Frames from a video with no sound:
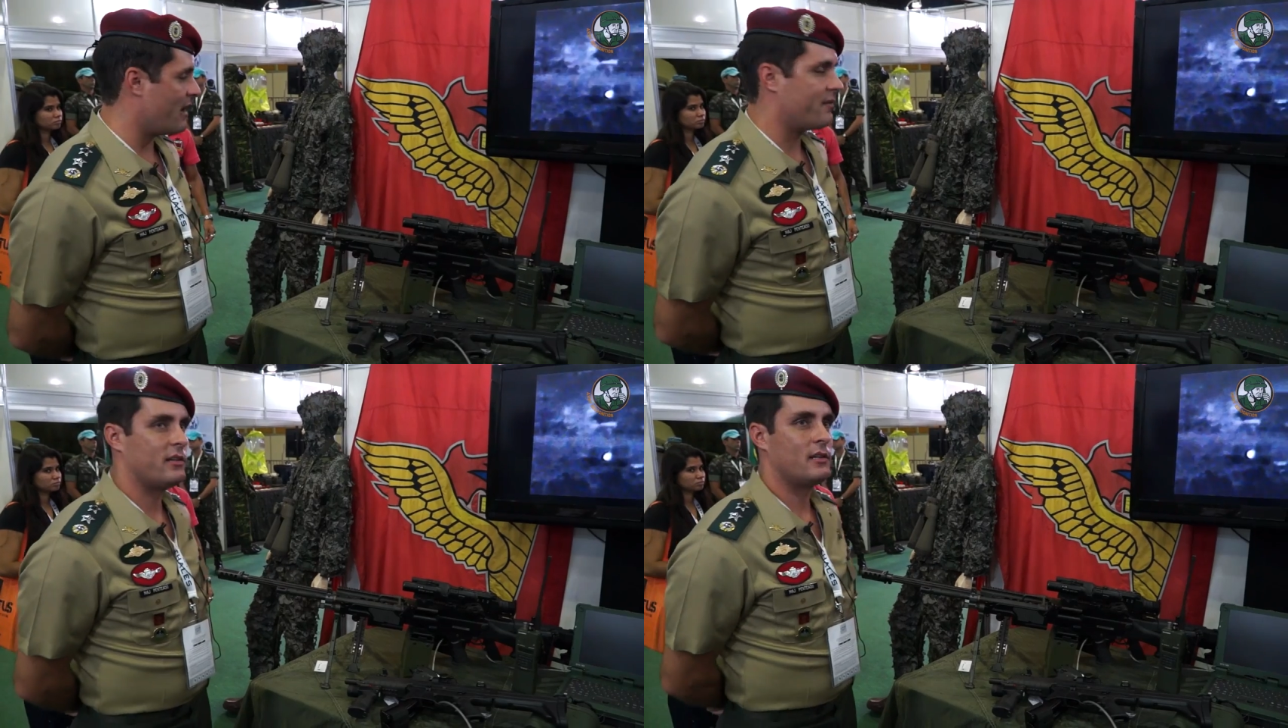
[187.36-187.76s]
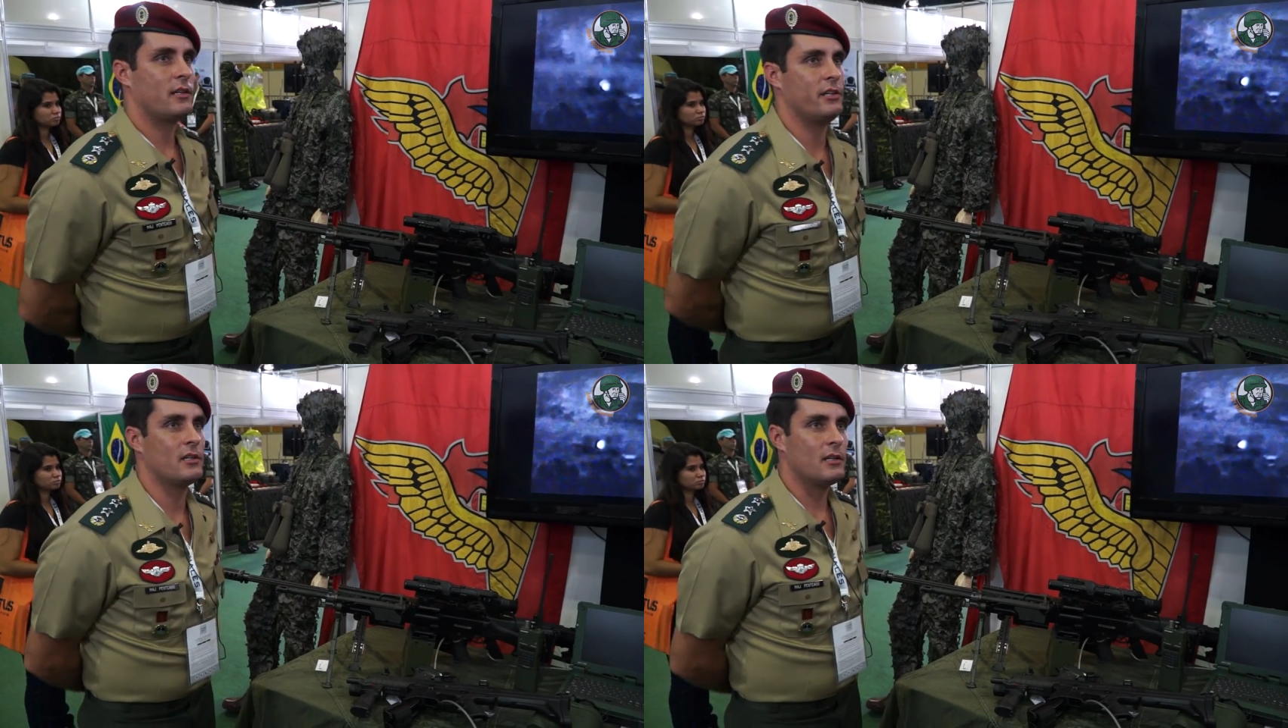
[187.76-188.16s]
have
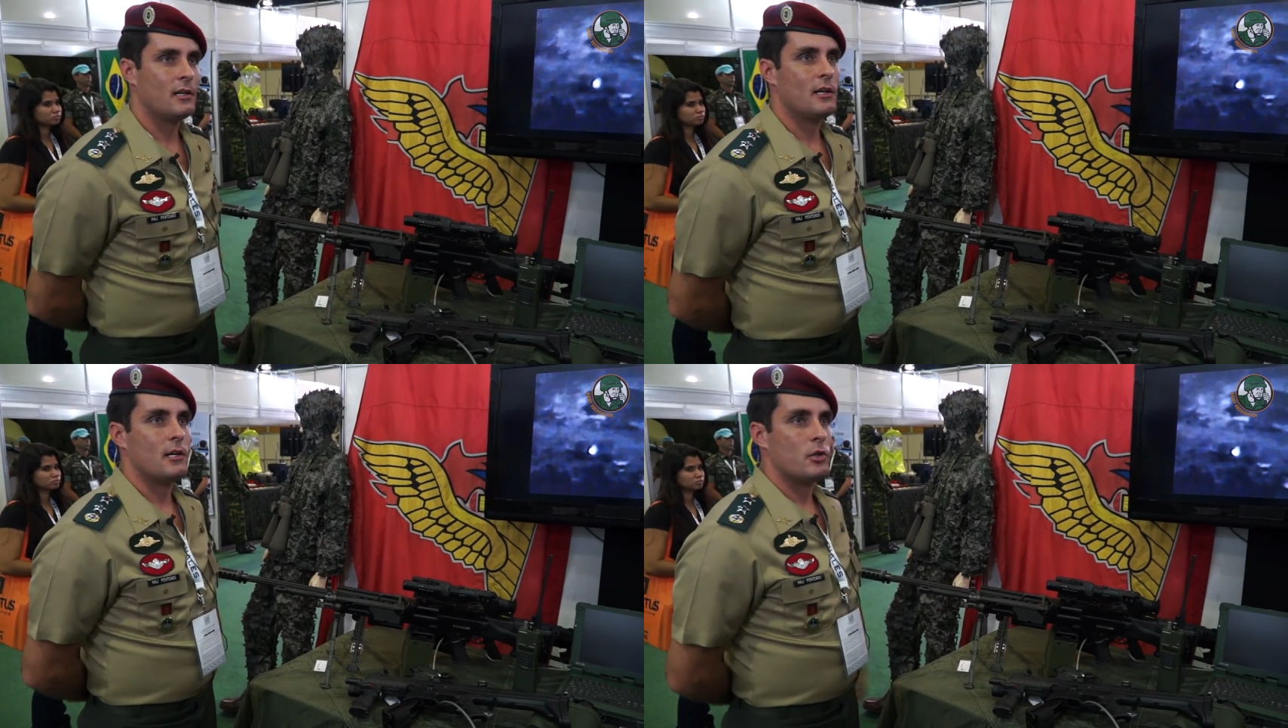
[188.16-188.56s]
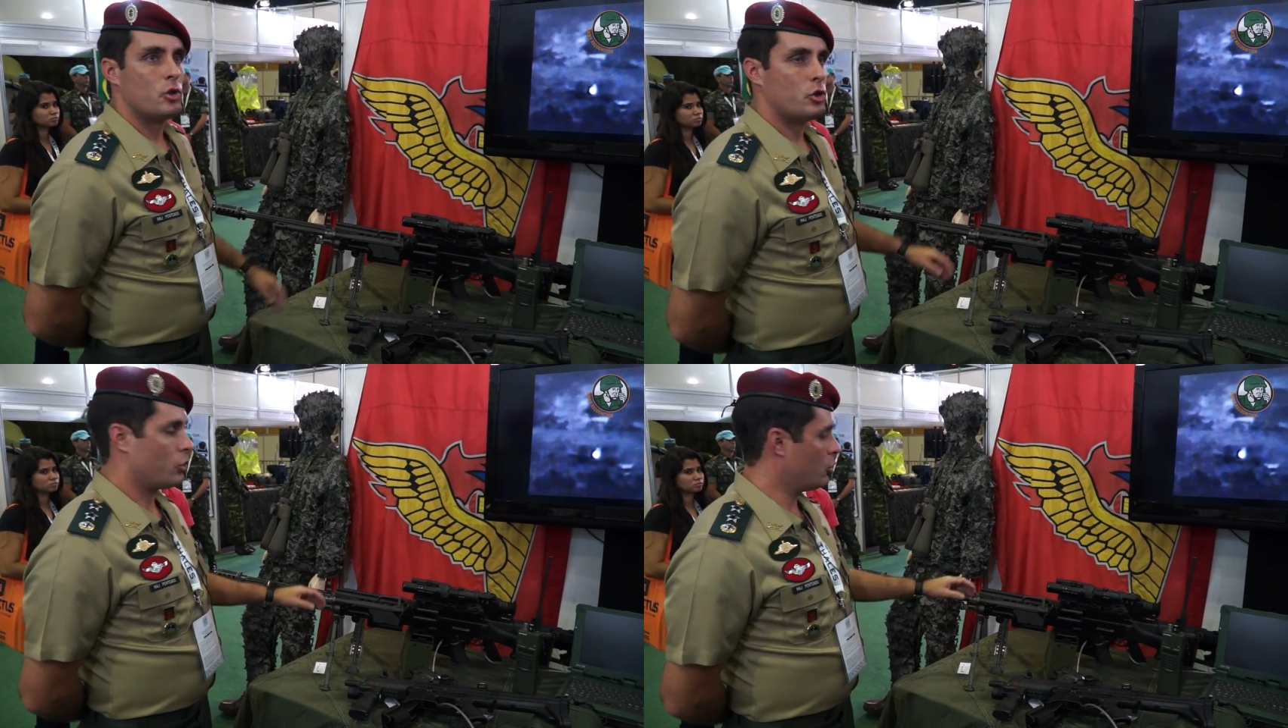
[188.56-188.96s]
here
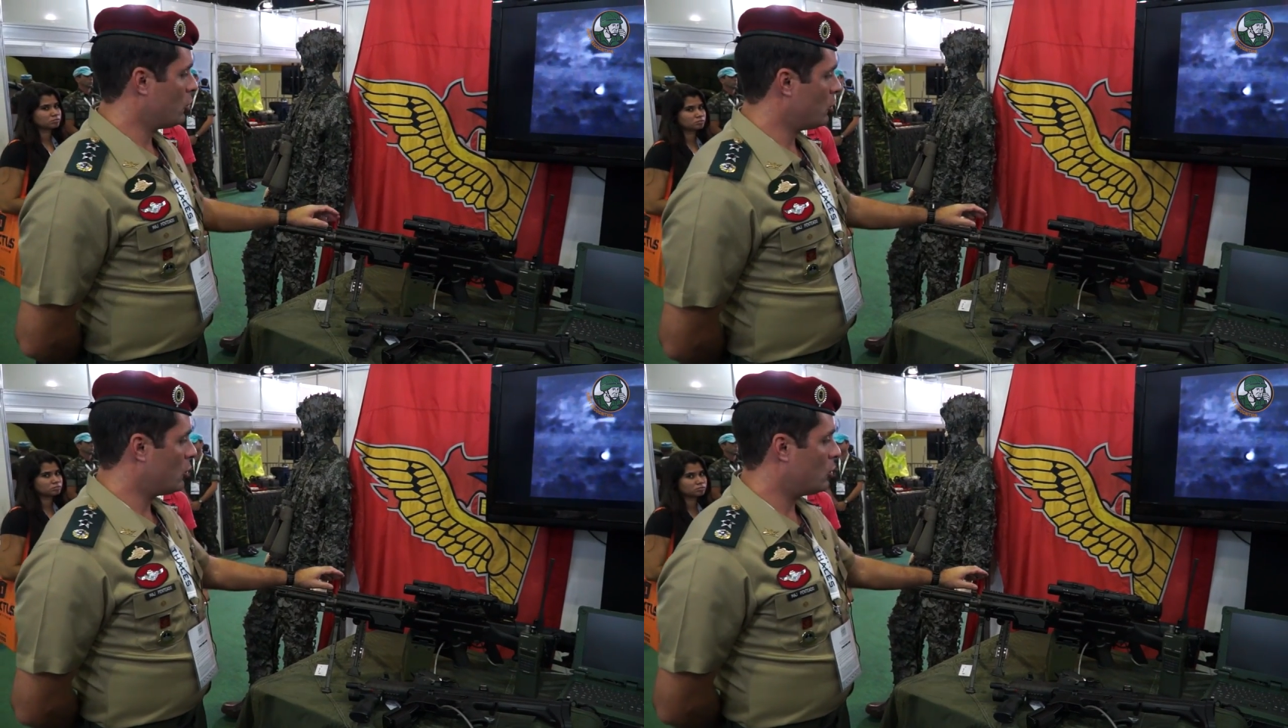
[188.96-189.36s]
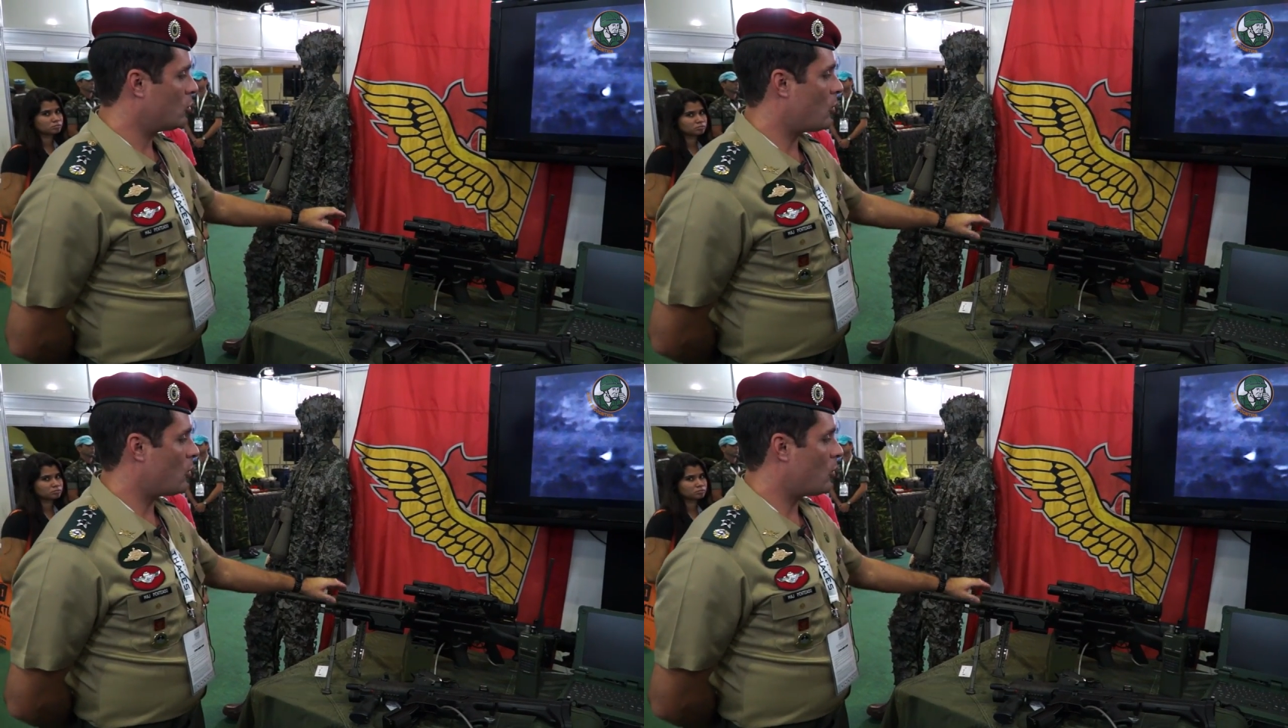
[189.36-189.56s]
two